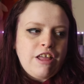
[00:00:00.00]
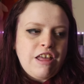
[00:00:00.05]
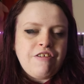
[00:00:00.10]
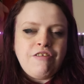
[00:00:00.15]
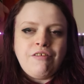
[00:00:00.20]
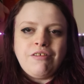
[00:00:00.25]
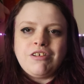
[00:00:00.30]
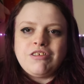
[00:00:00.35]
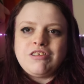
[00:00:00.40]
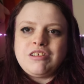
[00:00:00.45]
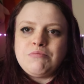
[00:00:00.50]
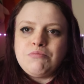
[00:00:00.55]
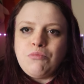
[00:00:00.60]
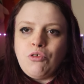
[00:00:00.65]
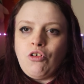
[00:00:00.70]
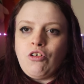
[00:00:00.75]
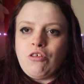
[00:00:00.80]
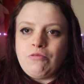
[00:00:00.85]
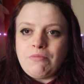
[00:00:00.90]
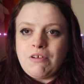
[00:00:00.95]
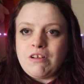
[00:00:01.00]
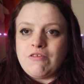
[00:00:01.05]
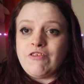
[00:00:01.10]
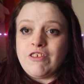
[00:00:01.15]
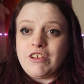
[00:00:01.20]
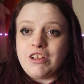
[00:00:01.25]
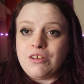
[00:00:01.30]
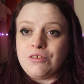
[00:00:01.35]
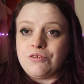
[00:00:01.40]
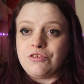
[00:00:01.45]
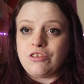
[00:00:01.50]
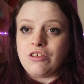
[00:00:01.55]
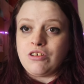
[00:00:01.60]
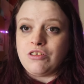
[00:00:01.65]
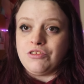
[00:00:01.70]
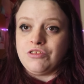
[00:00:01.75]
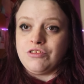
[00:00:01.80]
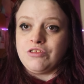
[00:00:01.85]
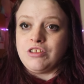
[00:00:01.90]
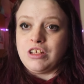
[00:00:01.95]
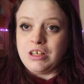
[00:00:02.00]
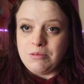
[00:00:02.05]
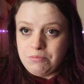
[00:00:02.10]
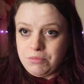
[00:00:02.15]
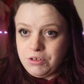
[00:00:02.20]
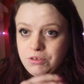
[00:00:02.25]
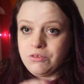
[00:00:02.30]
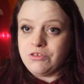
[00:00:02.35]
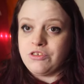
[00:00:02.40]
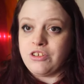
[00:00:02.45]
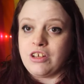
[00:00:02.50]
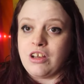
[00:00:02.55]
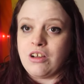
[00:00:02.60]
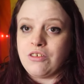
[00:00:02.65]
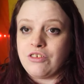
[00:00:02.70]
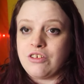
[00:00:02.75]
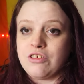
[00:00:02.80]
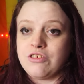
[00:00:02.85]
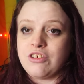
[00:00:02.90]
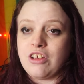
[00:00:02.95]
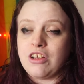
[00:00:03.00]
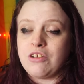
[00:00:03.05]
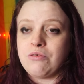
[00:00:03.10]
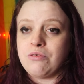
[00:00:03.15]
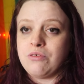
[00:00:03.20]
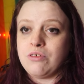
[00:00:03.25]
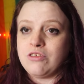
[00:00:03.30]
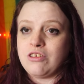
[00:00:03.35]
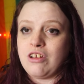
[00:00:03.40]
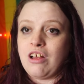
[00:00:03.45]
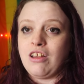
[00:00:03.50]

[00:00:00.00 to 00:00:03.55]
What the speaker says: If you want to see more of my videos on the abuse that goes on in psych wards,